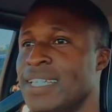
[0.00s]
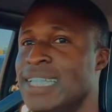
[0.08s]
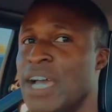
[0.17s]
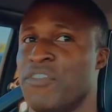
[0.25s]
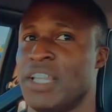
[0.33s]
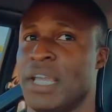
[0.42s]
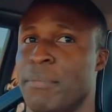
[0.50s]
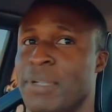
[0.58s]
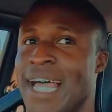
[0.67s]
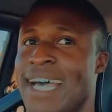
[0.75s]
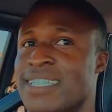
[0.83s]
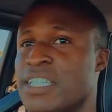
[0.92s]
definitely a
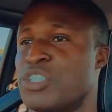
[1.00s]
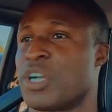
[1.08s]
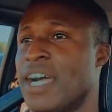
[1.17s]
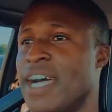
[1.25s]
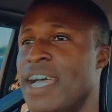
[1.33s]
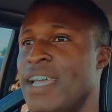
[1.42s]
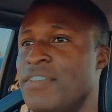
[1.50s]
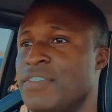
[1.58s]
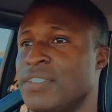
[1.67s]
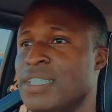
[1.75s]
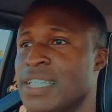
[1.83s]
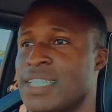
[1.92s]
blast to drive.
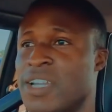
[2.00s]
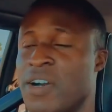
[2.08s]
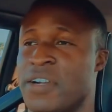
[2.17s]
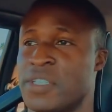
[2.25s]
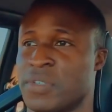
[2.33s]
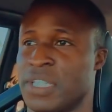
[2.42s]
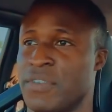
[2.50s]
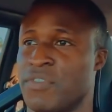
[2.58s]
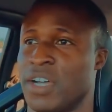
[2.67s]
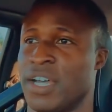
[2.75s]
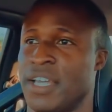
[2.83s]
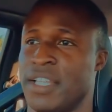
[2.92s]
This car is really
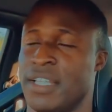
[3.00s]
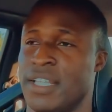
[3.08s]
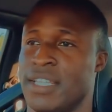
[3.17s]
fun.